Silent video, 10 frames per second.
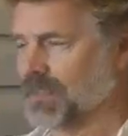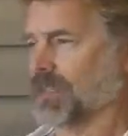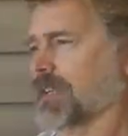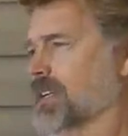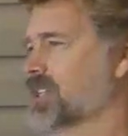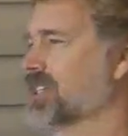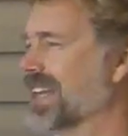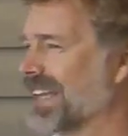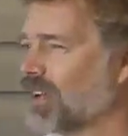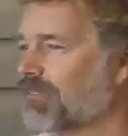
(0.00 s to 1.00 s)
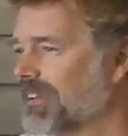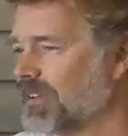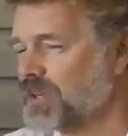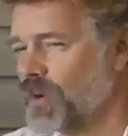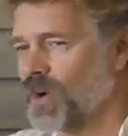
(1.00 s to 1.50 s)

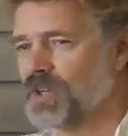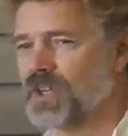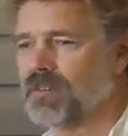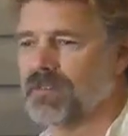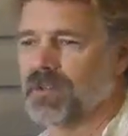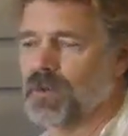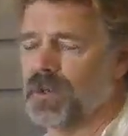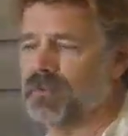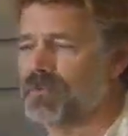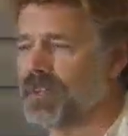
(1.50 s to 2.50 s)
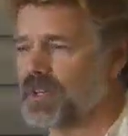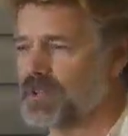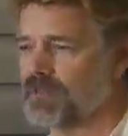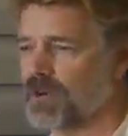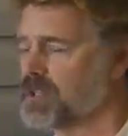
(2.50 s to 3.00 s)
Snailville, Georgia, who had
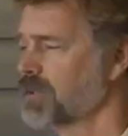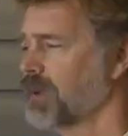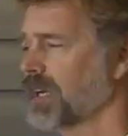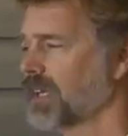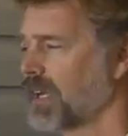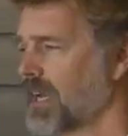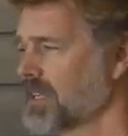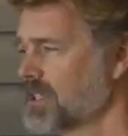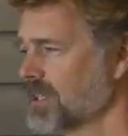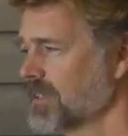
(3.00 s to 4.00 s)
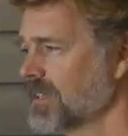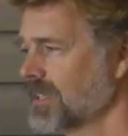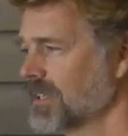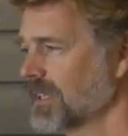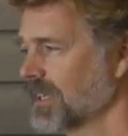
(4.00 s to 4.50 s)
finished first in my class at
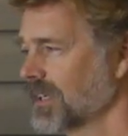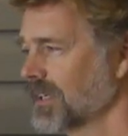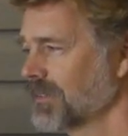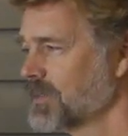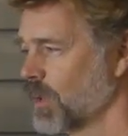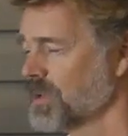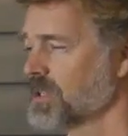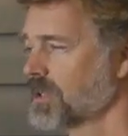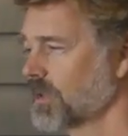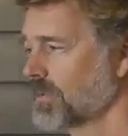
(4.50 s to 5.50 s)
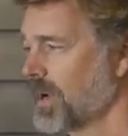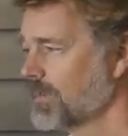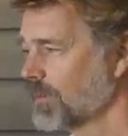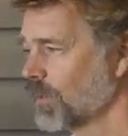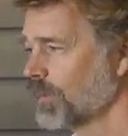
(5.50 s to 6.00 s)
the Georgia School of High
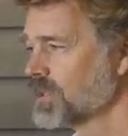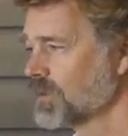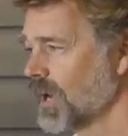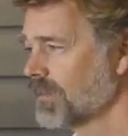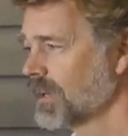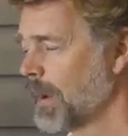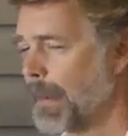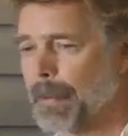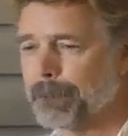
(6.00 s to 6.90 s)
Performance Driving,